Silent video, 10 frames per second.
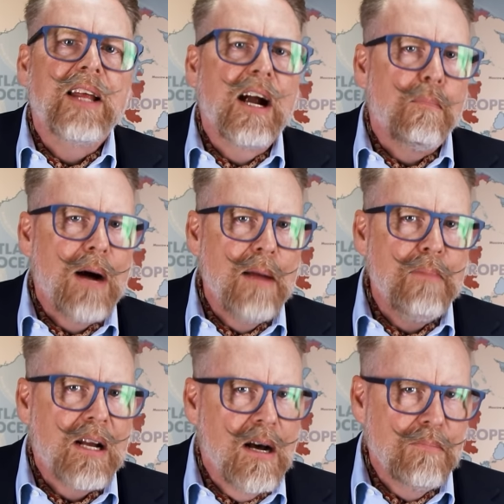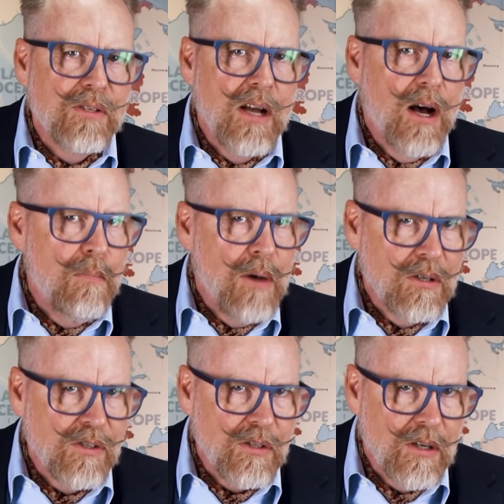thereby becomes a
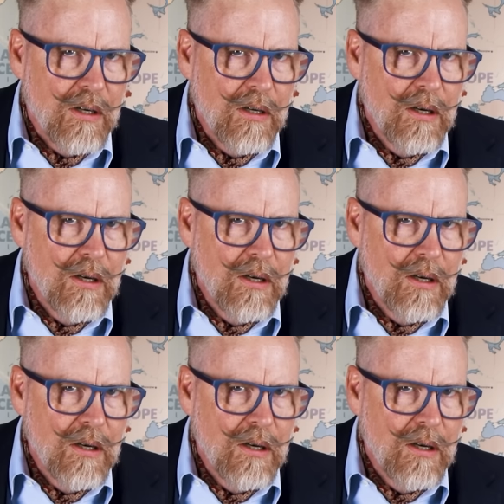monster.